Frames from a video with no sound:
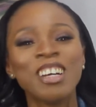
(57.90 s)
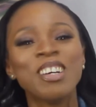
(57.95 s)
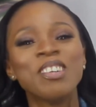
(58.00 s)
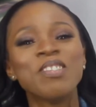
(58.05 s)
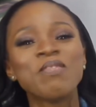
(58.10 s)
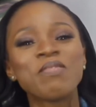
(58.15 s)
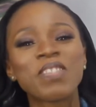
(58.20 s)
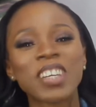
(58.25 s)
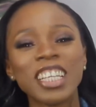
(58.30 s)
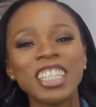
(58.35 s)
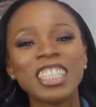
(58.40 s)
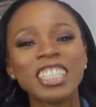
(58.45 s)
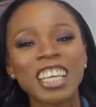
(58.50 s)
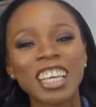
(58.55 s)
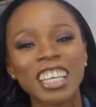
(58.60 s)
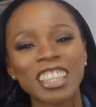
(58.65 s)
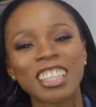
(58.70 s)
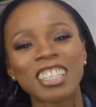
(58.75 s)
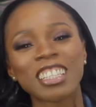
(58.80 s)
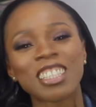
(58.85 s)
please
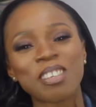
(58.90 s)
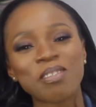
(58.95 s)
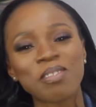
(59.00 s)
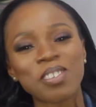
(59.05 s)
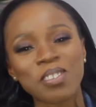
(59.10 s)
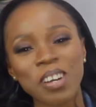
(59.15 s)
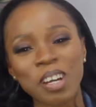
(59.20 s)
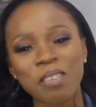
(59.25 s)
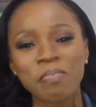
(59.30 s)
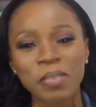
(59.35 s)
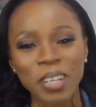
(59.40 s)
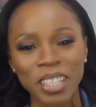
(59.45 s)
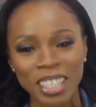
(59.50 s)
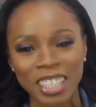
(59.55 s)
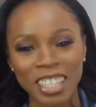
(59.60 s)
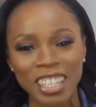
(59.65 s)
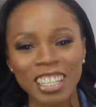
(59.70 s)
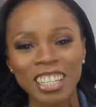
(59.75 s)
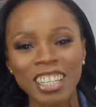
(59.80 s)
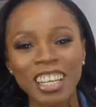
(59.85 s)
hit the subscribe
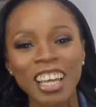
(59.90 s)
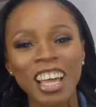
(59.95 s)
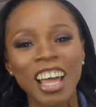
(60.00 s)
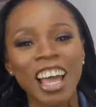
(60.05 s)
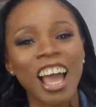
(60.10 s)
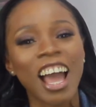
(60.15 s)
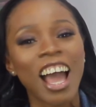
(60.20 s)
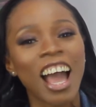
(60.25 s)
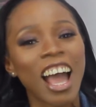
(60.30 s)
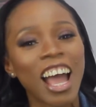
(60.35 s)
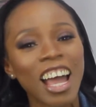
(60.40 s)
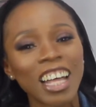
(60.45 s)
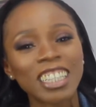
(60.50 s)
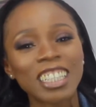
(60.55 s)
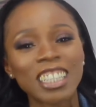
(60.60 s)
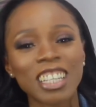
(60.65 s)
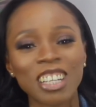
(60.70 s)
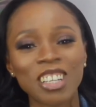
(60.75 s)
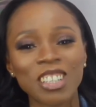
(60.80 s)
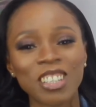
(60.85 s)
button and
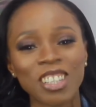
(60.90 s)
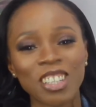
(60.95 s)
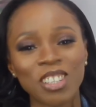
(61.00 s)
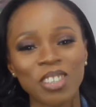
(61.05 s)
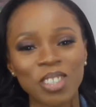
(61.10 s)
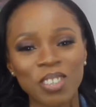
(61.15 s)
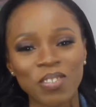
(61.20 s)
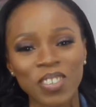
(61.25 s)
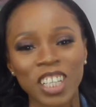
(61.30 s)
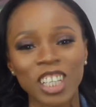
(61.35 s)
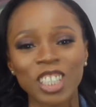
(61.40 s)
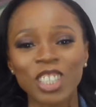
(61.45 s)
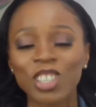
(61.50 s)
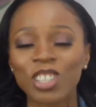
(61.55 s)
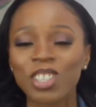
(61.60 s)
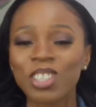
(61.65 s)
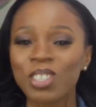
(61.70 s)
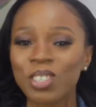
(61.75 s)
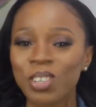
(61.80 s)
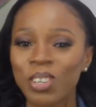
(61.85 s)
turn on the
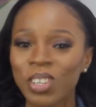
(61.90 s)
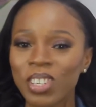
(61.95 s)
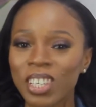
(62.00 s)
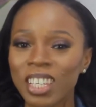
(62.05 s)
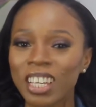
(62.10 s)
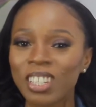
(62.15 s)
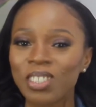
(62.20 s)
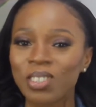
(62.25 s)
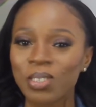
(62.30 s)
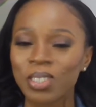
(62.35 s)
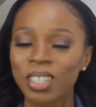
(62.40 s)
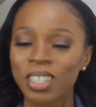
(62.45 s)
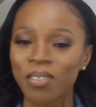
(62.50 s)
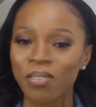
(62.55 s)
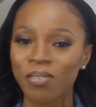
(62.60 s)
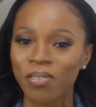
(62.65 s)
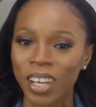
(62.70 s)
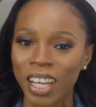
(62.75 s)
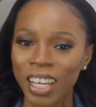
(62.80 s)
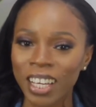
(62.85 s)
notifications so you get
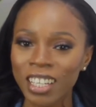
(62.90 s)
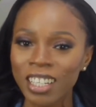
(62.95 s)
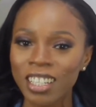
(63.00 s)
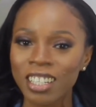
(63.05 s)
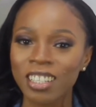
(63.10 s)
notified